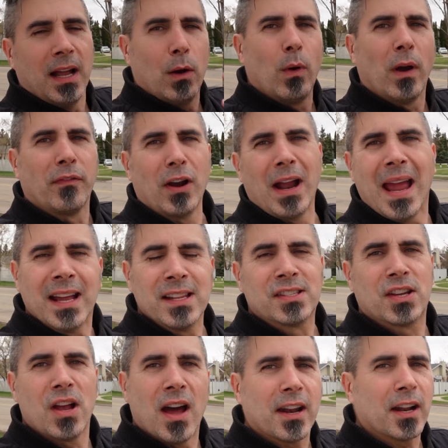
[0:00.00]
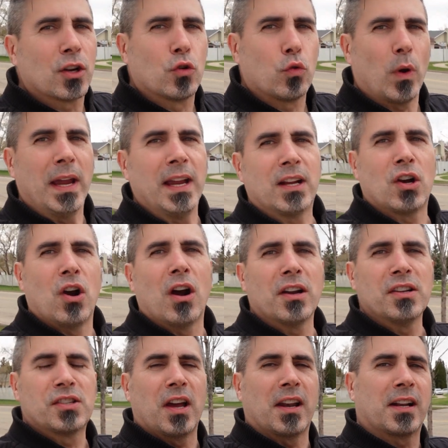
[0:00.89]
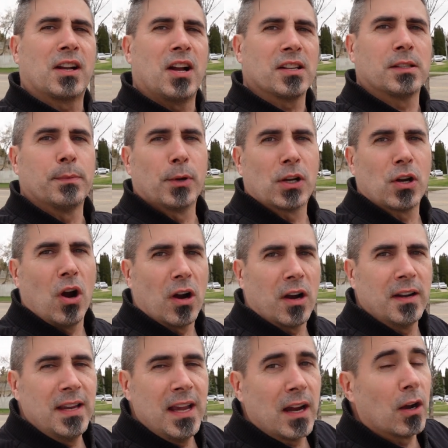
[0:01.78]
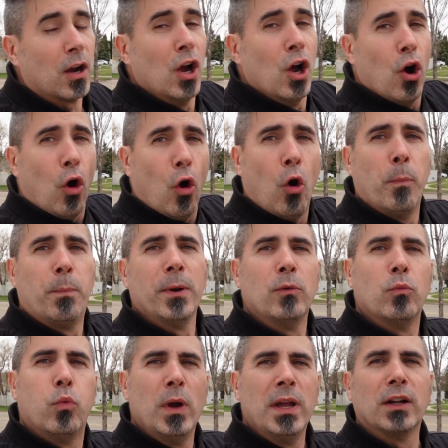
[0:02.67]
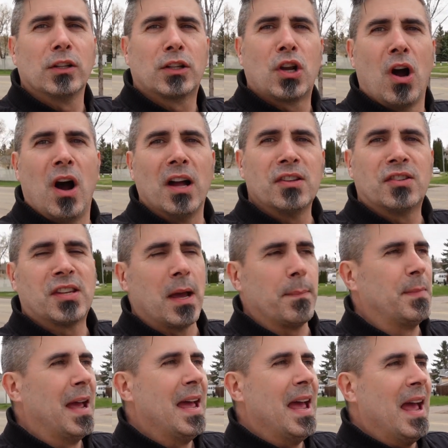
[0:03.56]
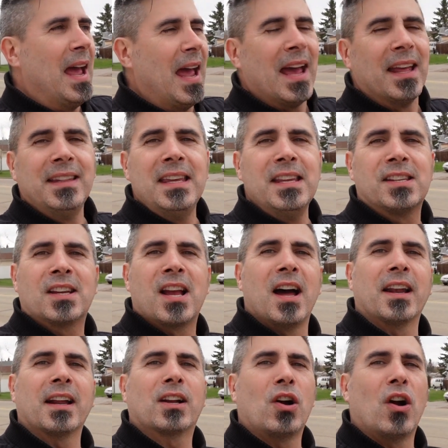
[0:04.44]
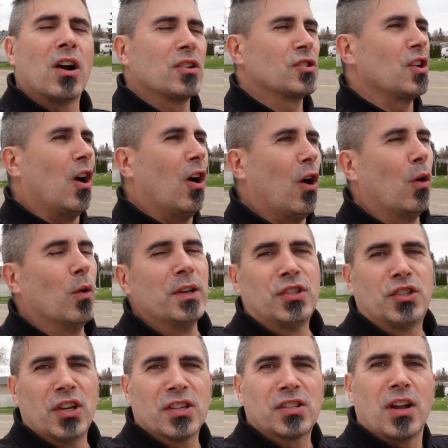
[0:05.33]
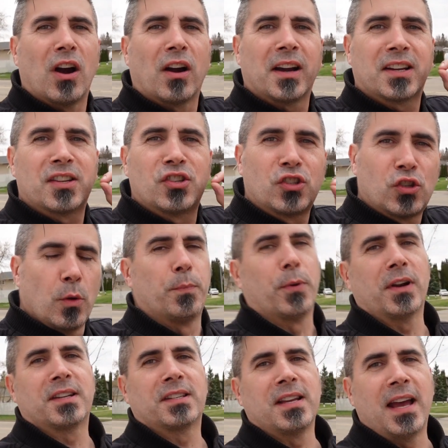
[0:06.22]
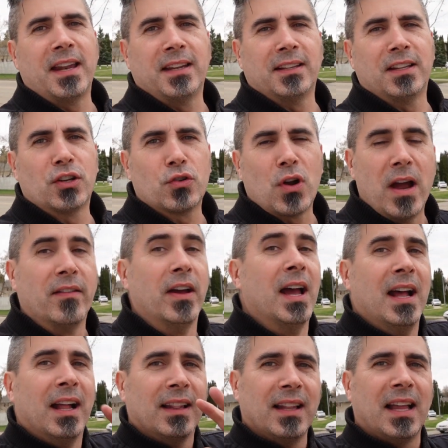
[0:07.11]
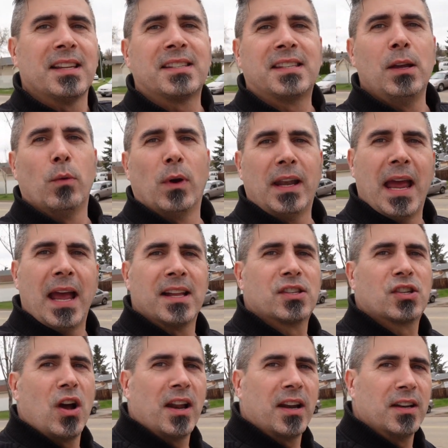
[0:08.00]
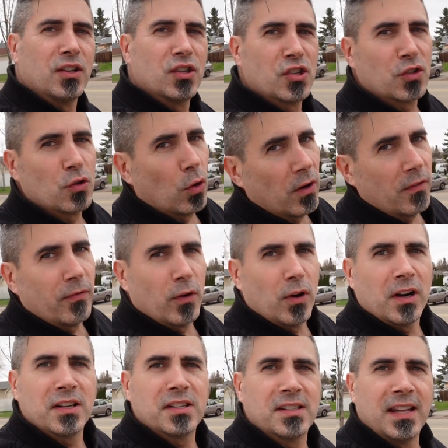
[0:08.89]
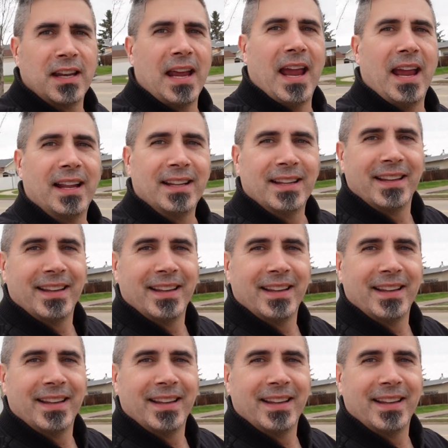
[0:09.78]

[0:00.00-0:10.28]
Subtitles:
However, Ed's got a great car. He's got a customer car in here, open-wheeled concept, and these kind of cars always just are super exciting to drive. Let's see what Ed's got in store for us today.